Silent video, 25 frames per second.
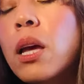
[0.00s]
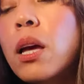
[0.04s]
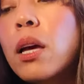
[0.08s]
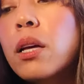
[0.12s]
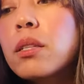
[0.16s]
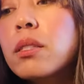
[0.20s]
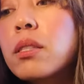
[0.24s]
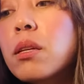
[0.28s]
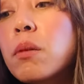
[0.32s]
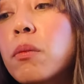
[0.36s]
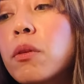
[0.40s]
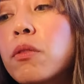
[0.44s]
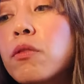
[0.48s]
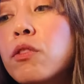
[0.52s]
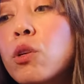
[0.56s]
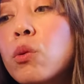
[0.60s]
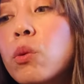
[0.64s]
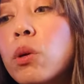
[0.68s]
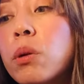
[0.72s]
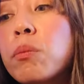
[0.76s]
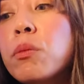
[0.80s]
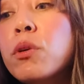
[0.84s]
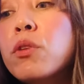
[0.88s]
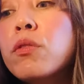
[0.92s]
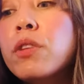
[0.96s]
Some of you
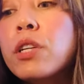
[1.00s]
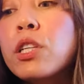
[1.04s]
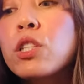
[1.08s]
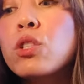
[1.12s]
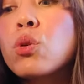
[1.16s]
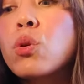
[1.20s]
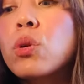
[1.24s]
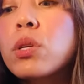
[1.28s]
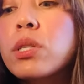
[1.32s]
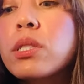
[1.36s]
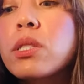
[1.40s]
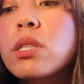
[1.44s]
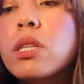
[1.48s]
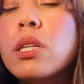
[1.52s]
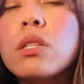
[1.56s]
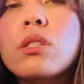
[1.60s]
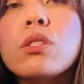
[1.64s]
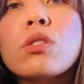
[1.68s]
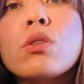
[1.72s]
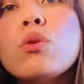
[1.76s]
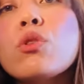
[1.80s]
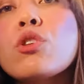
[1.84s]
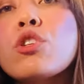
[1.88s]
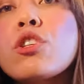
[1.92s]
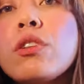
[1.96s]
are moving towards these
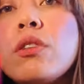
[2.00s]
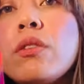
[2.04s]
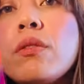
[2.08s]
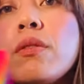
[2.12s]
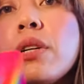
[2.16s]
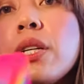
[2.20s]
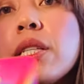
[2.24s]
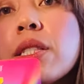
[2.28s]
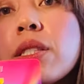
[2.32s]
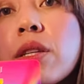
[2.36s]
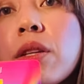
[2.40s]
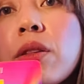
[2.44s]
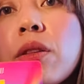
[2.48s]
social events